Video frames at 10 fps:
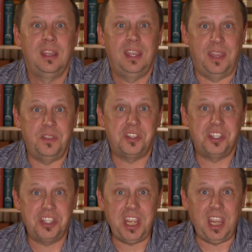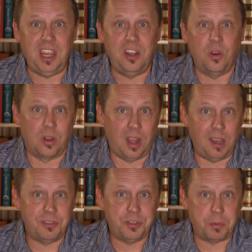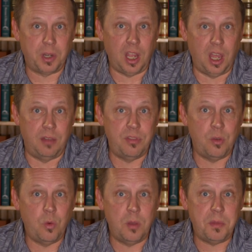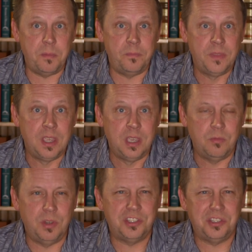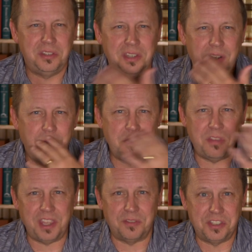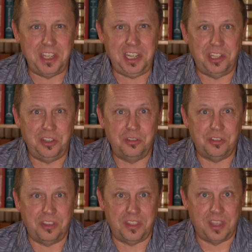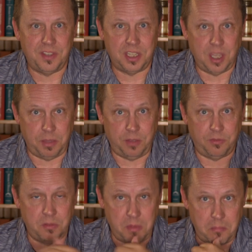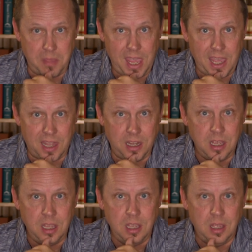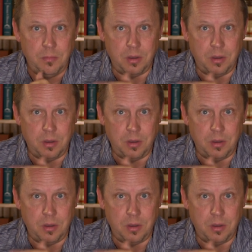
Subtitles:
and the seed or offspring of the woman. Which, when we think of seed, you usually think of it coming from a man. But